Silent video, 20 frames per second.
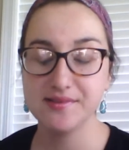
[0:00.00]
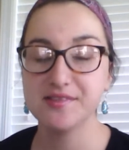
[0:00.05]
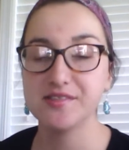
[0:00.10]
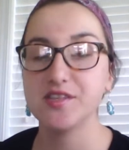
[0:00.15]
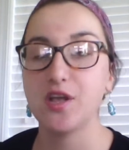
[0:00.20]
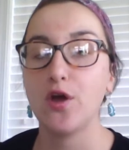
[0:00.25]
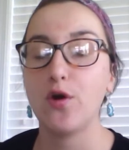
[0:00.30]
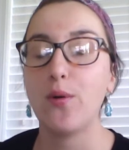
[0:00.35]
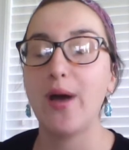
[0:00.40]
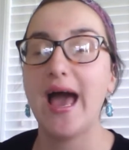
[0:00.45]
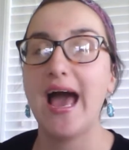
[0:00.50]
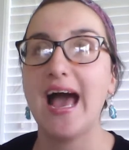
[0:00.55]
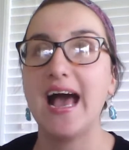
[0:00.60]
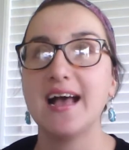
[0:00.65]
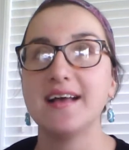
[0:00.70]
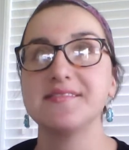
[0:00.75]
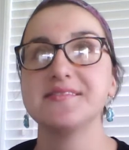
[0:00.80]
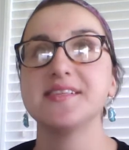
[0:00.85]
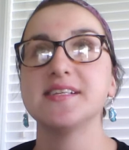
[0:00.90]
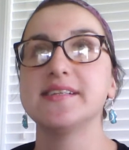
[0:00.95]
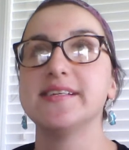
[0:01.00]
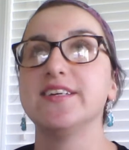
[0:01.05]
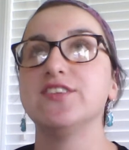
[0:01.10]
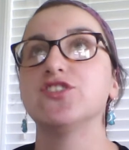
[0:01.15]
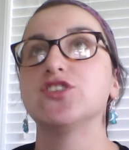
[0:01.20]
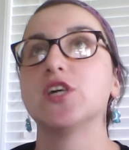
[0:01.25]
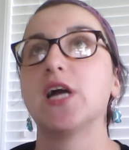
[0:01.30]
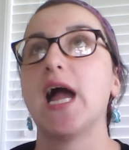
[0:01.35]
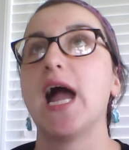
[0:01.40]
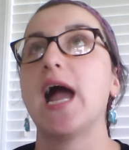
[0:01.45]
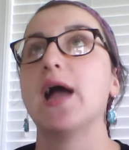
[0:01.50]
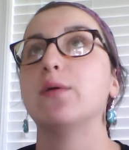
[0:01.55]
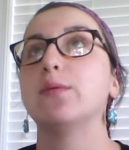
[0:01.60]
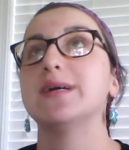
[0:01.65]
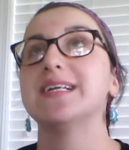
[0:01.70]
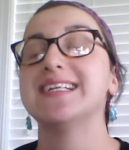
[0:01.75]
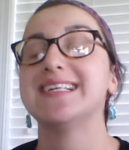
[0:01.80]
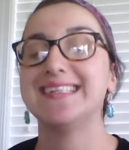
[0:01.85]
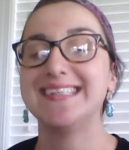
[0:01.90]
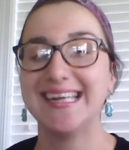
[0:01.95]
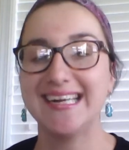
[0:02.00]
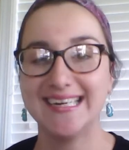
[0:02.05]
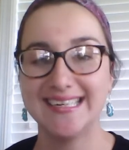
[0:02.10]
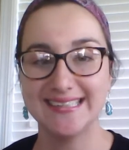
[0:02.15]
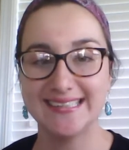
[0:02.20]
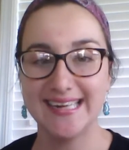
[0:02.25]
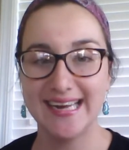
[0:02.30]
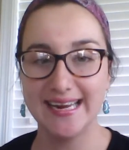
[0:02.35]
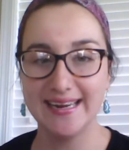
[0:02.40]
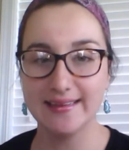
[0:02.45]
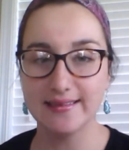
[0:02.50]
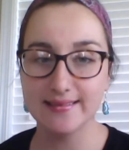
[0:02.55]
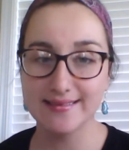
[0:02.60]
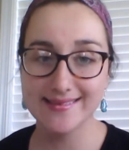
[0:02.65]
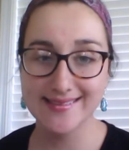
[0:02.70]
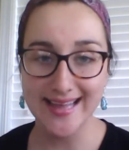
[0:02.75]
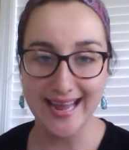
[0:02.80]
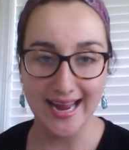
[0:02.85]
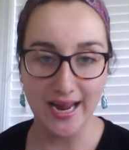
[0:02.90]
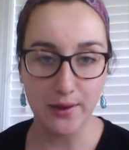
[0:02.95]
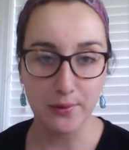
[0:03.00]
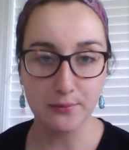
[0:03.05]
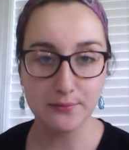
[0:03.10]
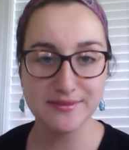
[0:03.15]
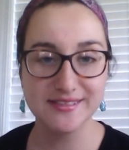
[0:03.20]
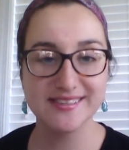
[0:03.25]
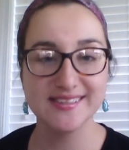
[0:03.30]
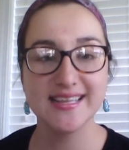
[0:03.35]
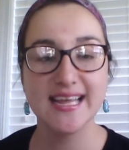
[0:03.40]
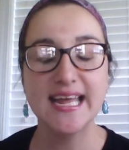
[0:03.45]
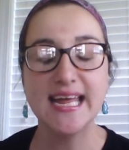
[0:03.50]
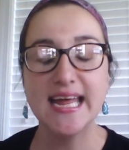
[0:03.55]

So as the teacher, I would dictate sounds,